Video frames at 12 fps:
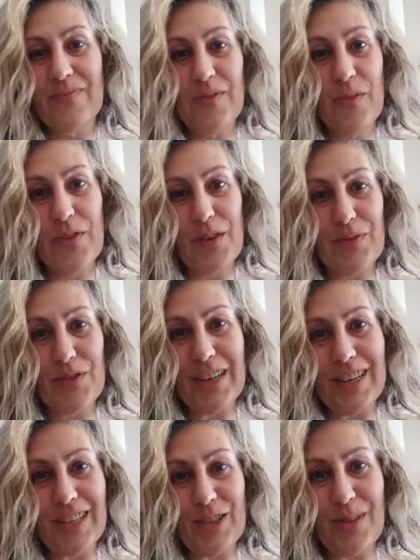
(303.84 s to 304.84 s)
feel free
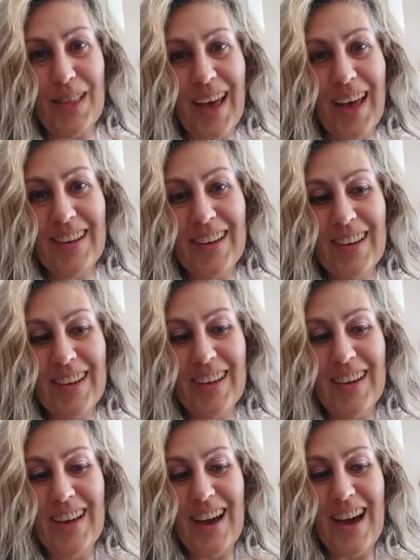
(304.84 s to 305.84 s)
to do that.
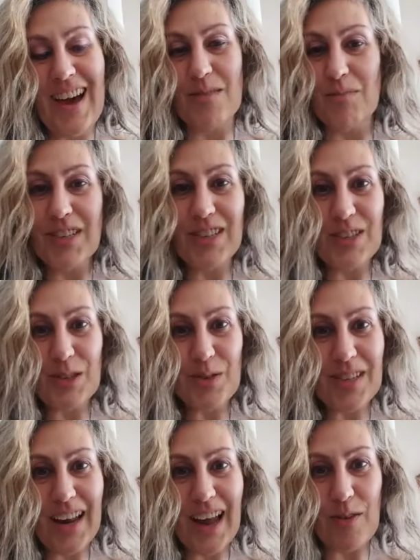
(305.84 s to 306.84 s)
Just use
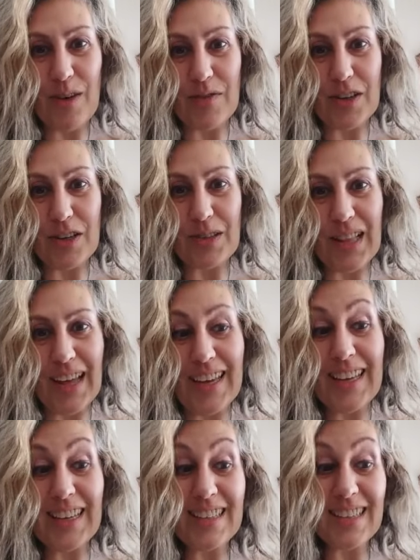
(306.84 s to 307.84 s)
it however you'd
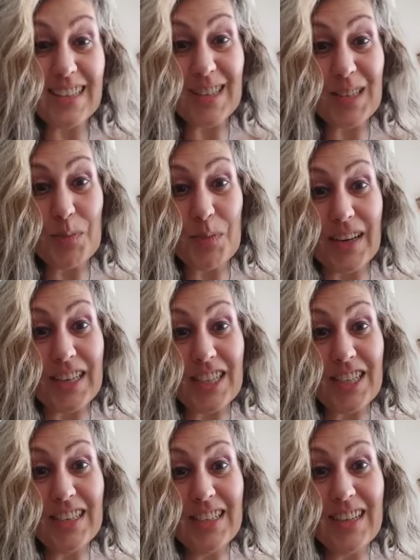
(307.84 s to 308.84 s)
like. It's
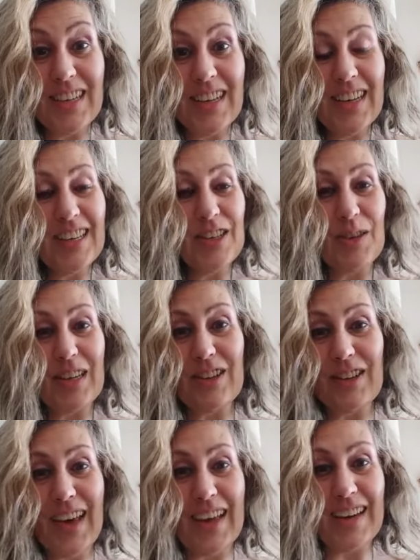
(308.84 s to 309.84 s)
inspiration. You can
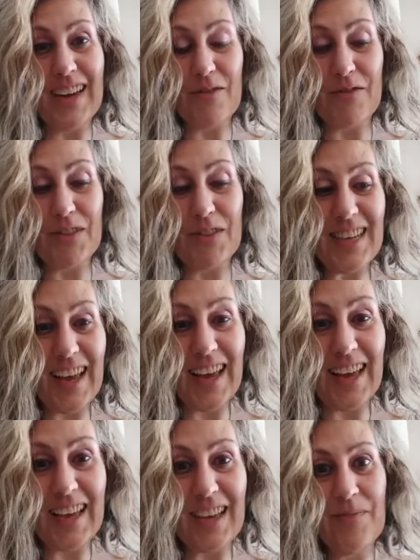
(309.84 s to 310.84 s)
look at it every
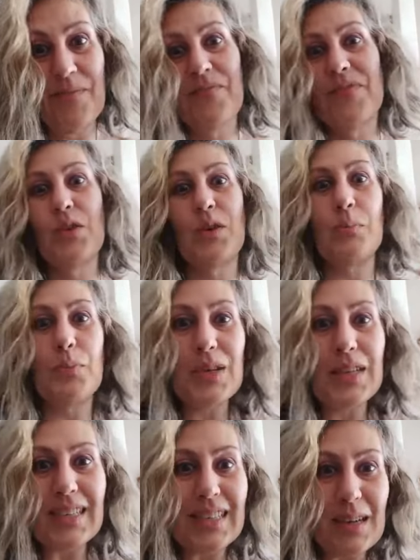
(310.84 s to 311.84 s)
day. You can put
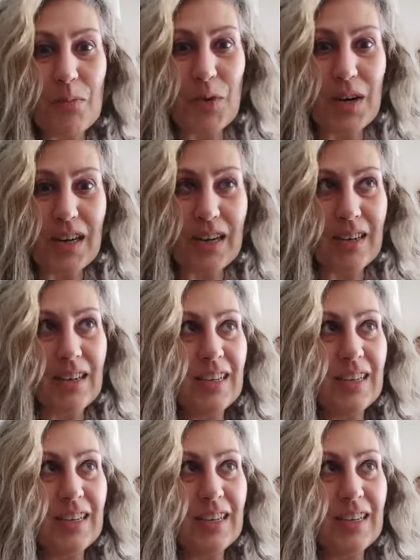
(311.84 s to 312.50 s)
it somewhere